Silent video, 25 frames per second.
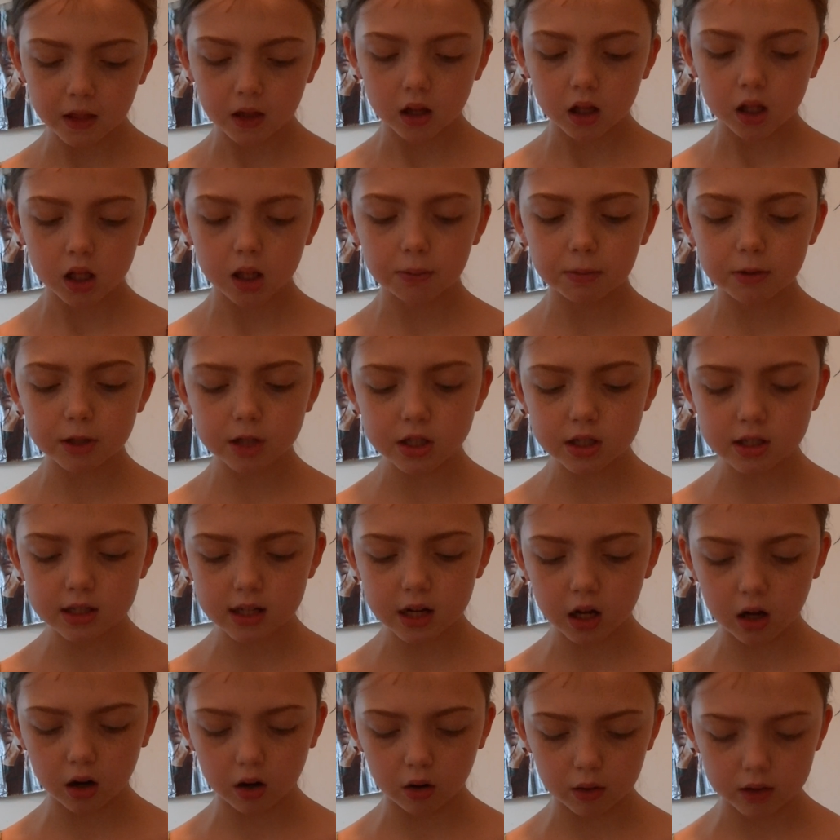The brushes that
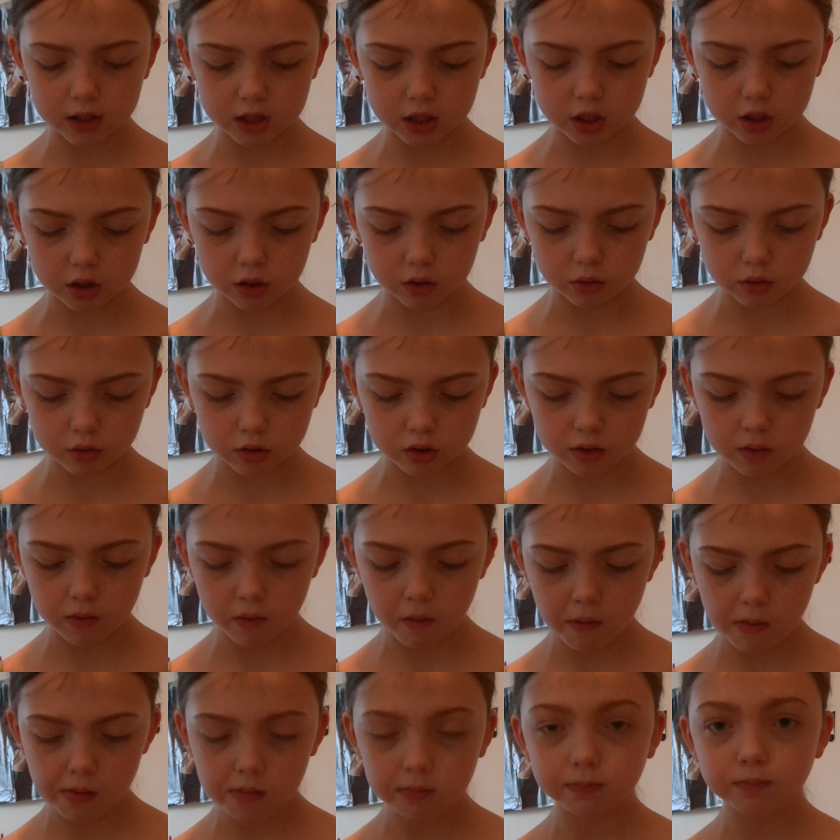I always use
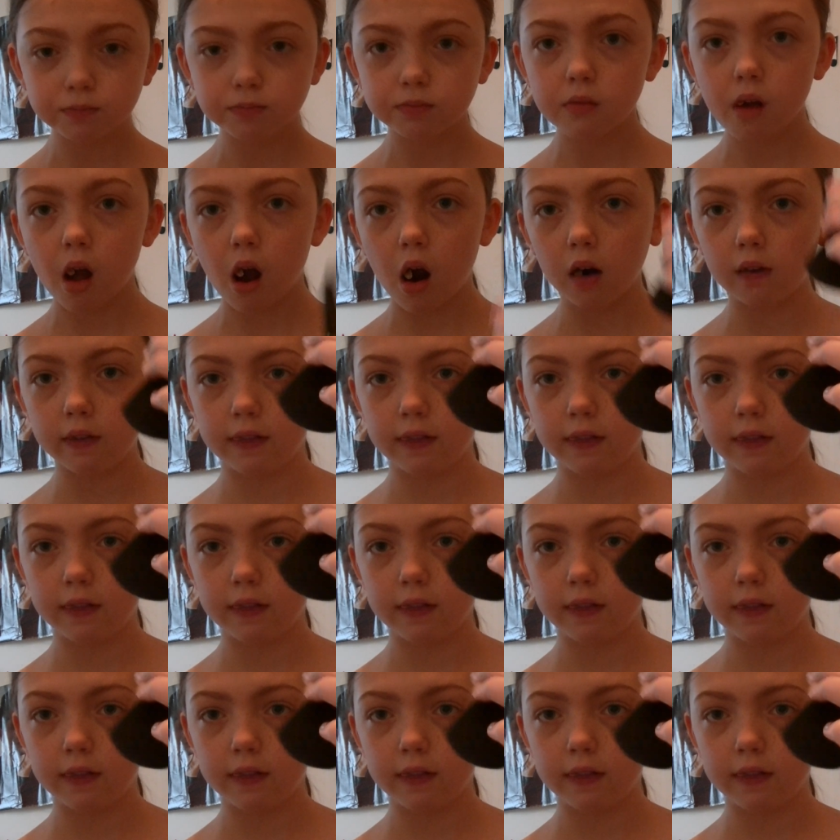are